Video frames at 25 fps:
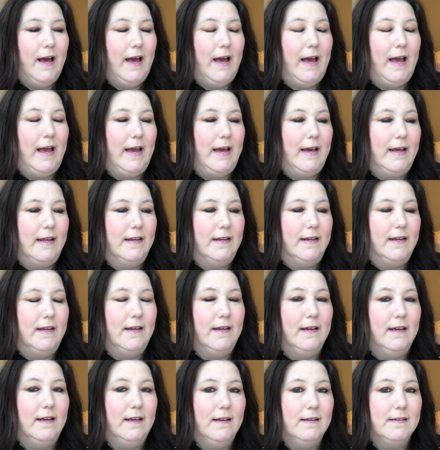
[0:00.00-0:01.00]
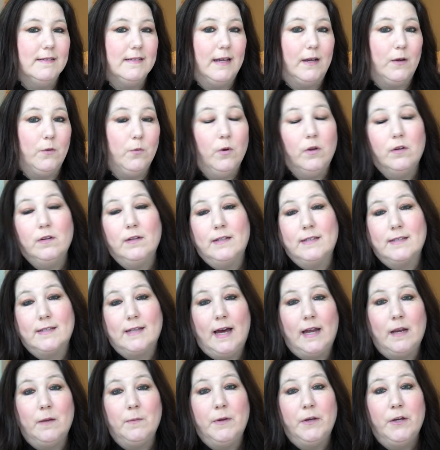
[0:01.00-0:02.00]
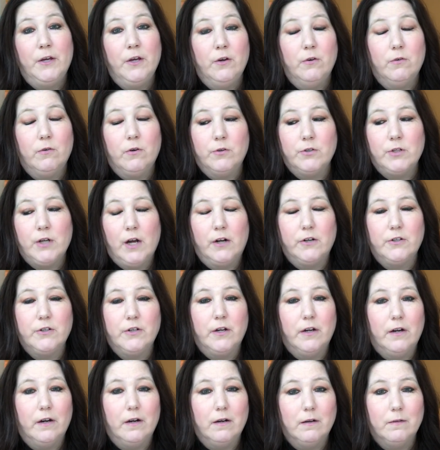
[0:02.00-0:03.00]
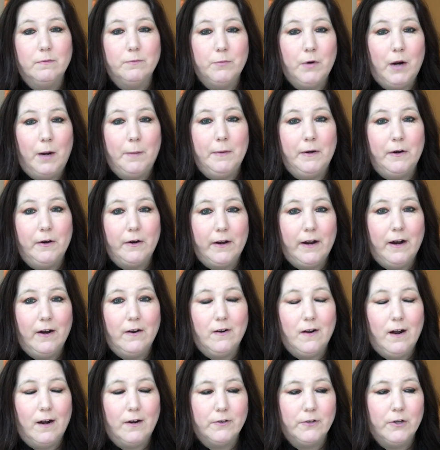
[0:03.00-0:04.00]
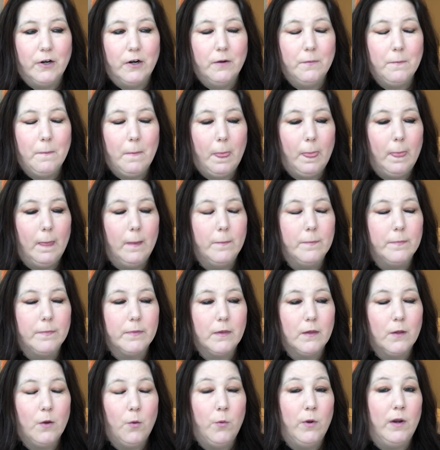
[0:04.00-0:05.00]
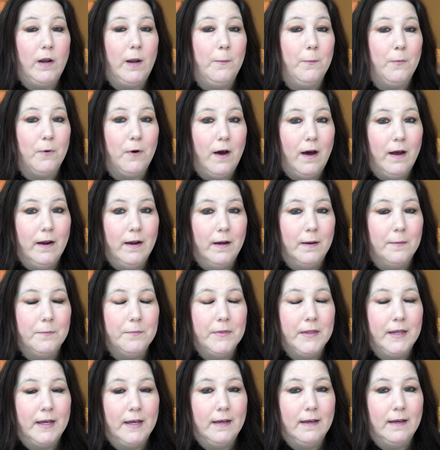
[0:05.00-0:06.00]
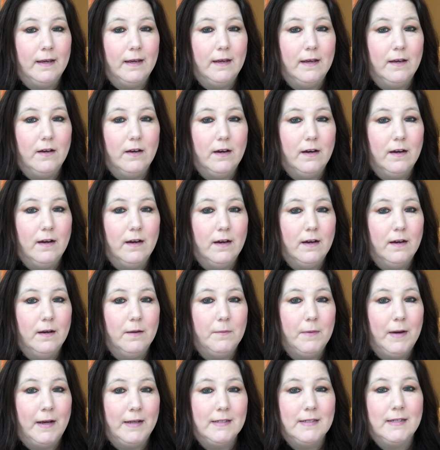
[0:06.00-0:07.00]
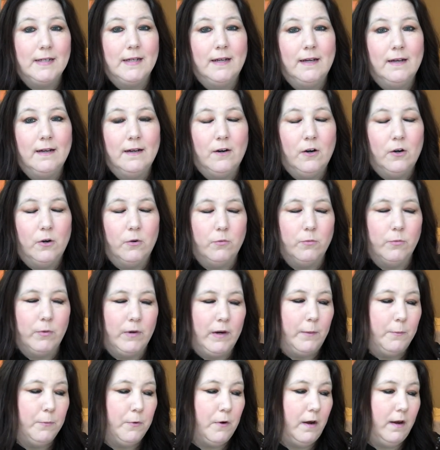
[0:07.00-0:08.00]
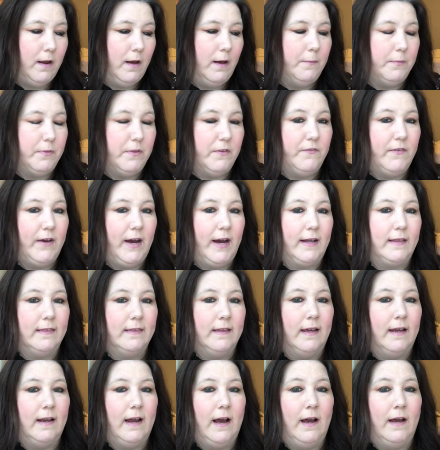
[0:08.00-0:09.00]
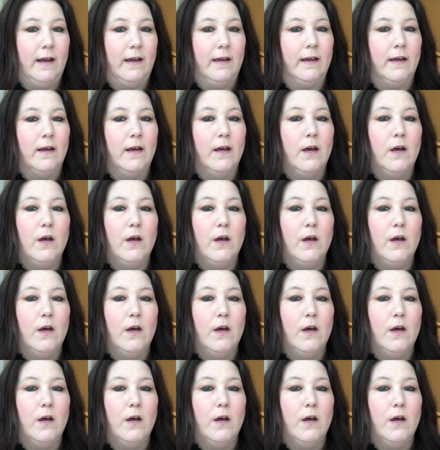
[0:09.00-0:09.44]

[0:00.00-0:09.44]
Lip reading: And he's like, well, it's got to be you. Go talk to your primary care doctor. When I brought up the when I brought up the fact that I